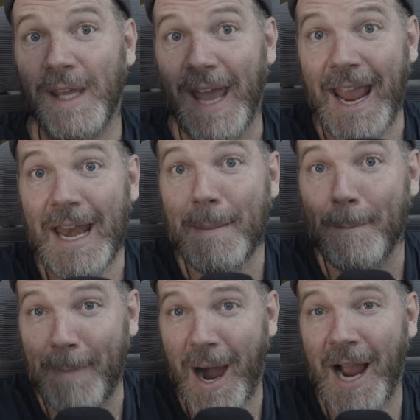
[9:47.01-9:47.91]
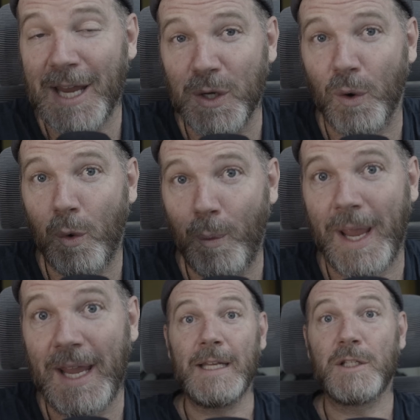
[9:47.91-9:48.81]
Can't buy your
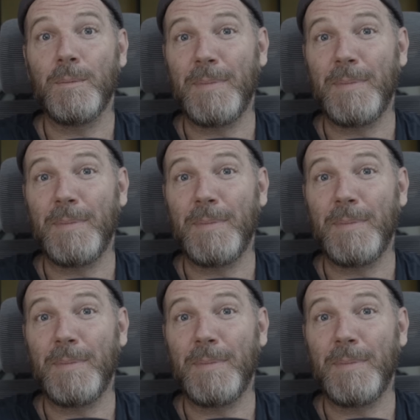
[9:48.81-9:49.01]
way into